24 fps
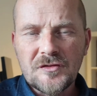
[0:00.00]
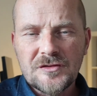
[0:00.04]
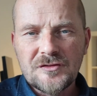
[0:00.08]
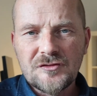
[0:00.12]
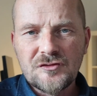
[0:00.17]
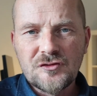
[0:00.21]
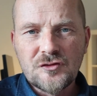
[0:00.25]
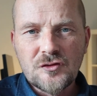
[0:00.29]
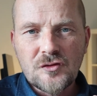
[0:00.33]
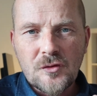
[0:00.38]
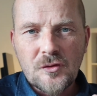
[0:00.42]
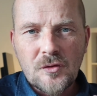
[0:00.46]
to
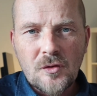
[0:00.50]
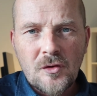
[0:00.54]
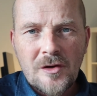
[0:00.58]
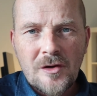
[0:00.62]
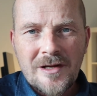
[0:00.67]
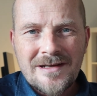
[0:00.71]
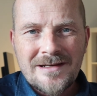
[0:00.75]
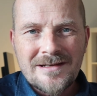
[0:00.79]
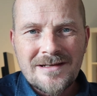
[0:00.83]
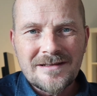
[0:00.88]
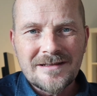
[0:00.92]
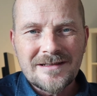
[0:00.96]
draw
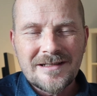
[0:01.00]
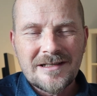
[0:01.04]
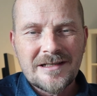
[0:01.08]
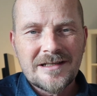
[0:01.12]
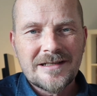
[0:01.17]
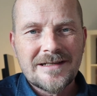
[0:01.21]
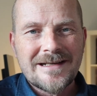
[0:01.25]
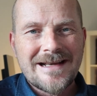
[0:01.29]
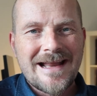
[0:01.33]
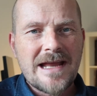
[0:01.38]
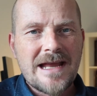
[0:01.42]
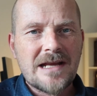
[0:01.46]
in and
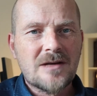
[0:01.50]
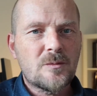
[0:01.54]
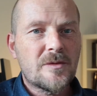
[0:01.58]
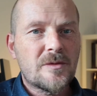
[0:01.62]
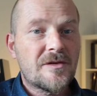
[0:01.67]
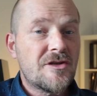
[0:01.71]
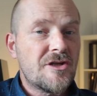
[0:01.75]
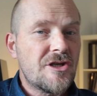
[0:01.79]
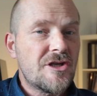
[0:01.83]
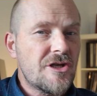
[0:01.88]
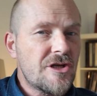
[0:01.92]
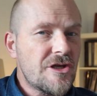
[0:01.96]
connect
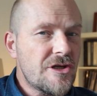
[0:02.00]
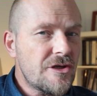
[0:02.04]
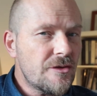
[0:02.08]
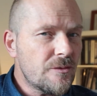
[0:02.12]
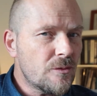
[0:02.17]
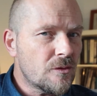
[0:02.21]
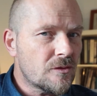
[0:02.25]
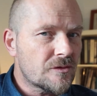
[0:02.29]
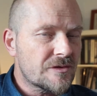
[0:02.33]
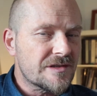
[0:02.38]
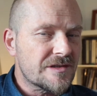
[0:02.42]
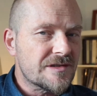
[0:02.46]
with
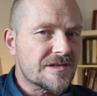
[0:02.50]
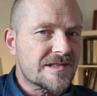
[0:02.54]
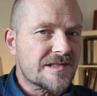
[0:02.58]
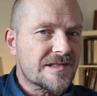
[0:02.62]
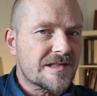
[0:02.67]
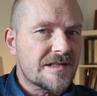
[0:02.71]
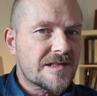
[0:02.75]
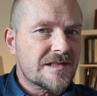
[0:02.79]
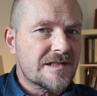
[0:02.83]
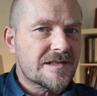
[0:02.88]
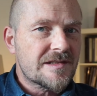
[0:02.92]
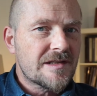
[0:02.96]
new
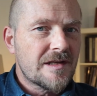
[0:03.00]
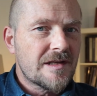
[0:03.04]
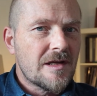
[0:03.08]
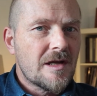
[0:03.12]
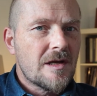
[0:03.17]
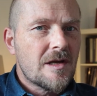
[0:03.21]
audiences,